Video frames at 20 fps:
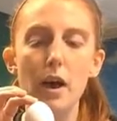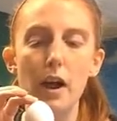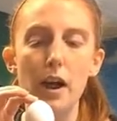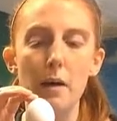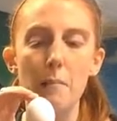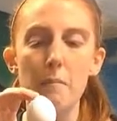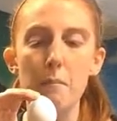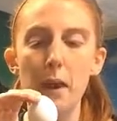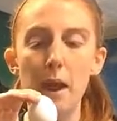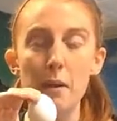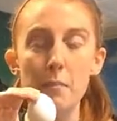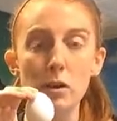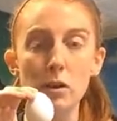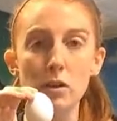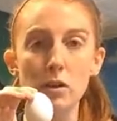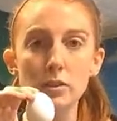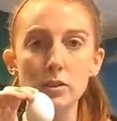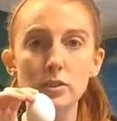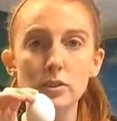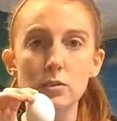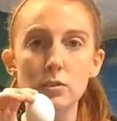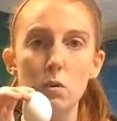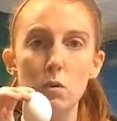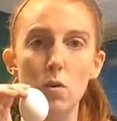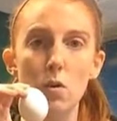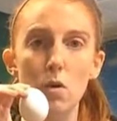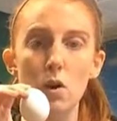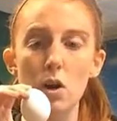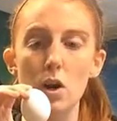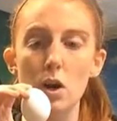a mammal's
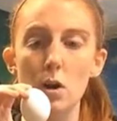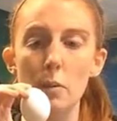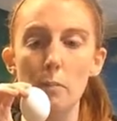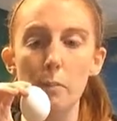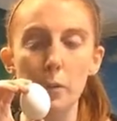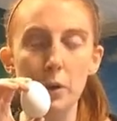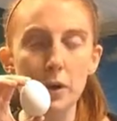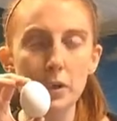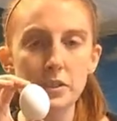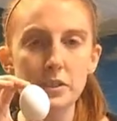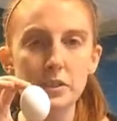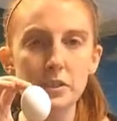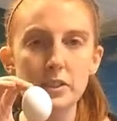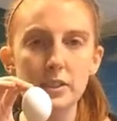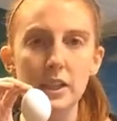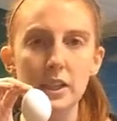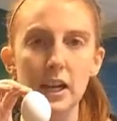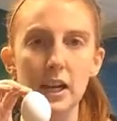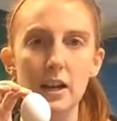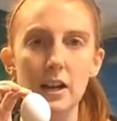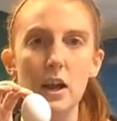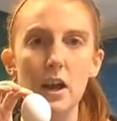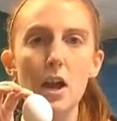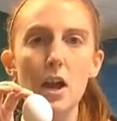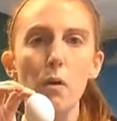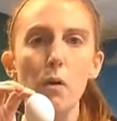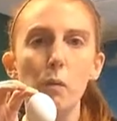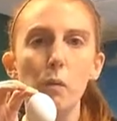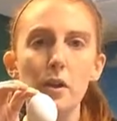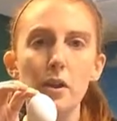or a bird's skin,
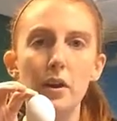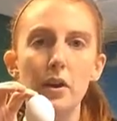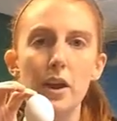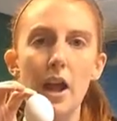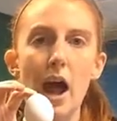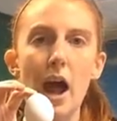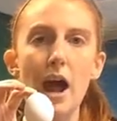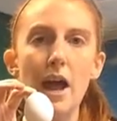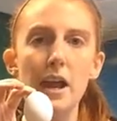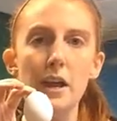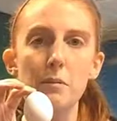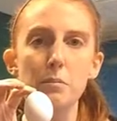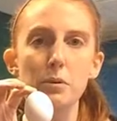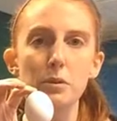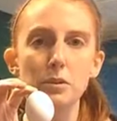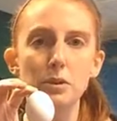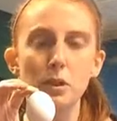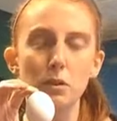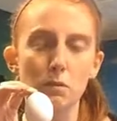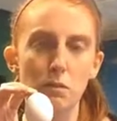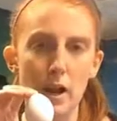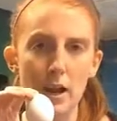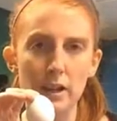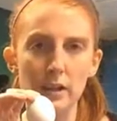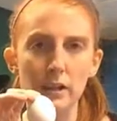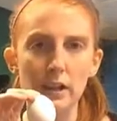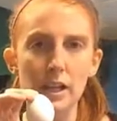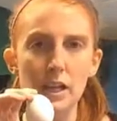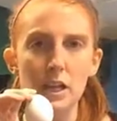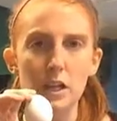where they're not able to
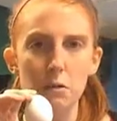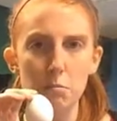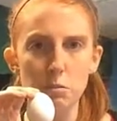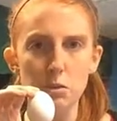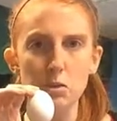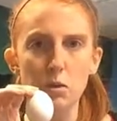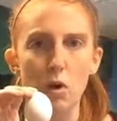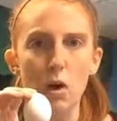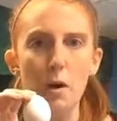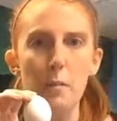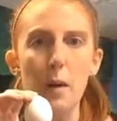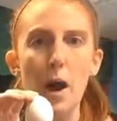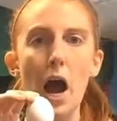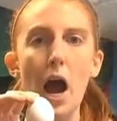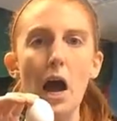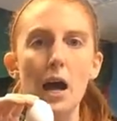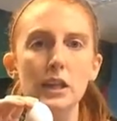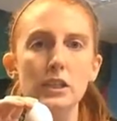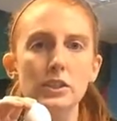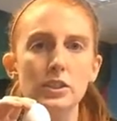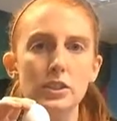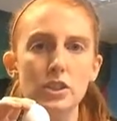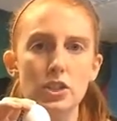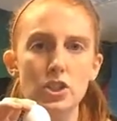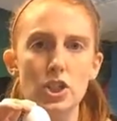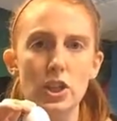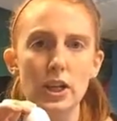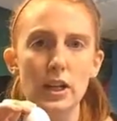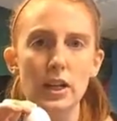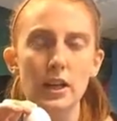readily absorb
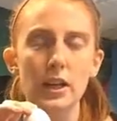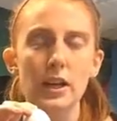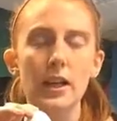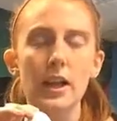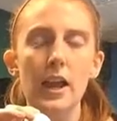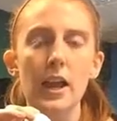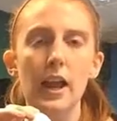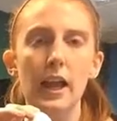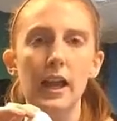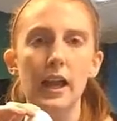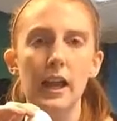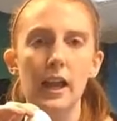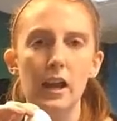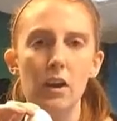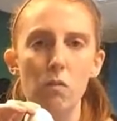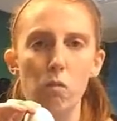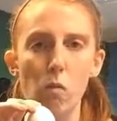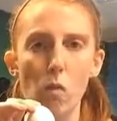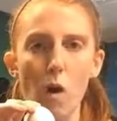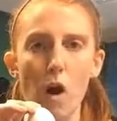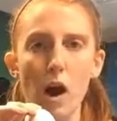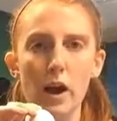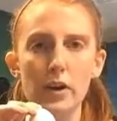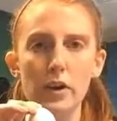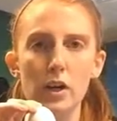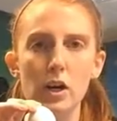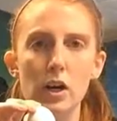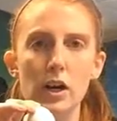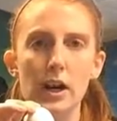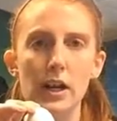oxygen and
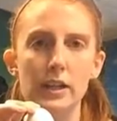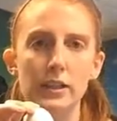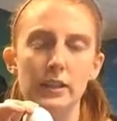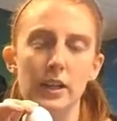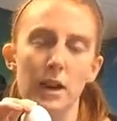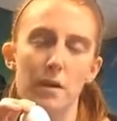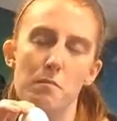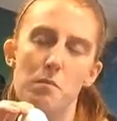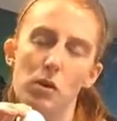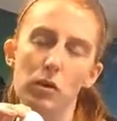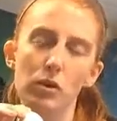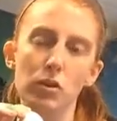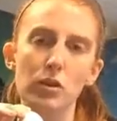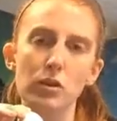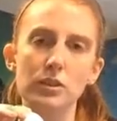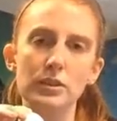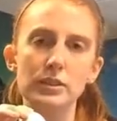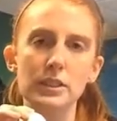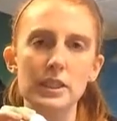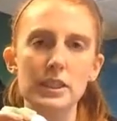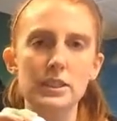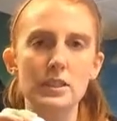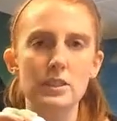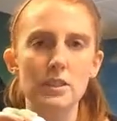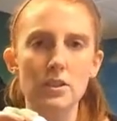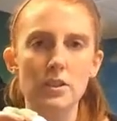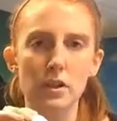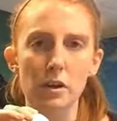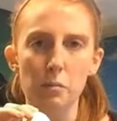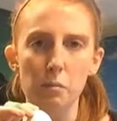water and chemicals
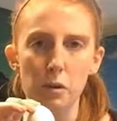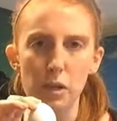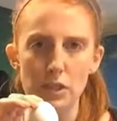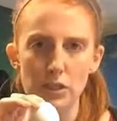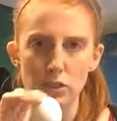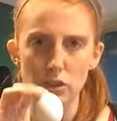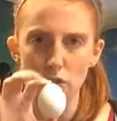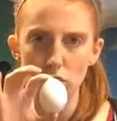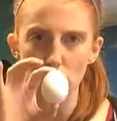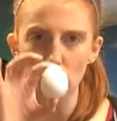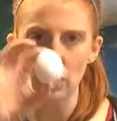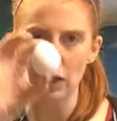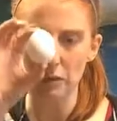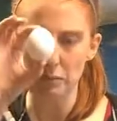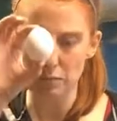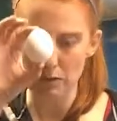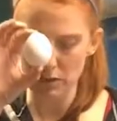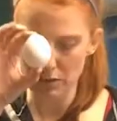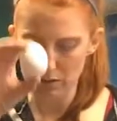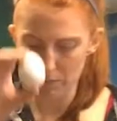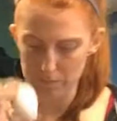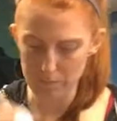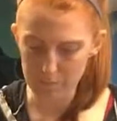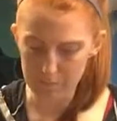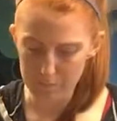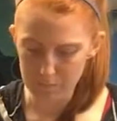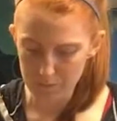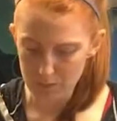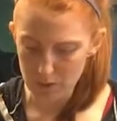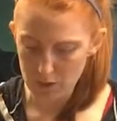into their bloodstreams.
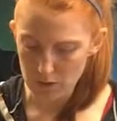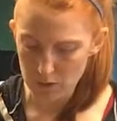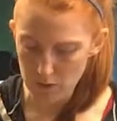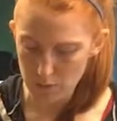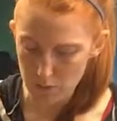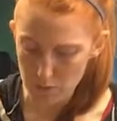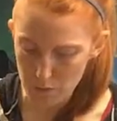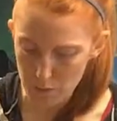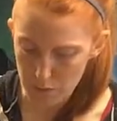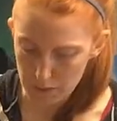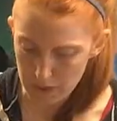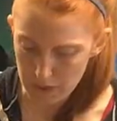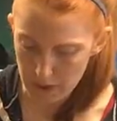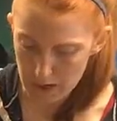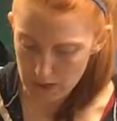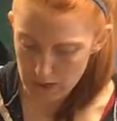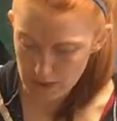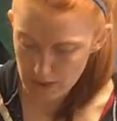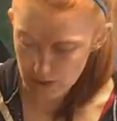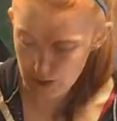So we'll put that in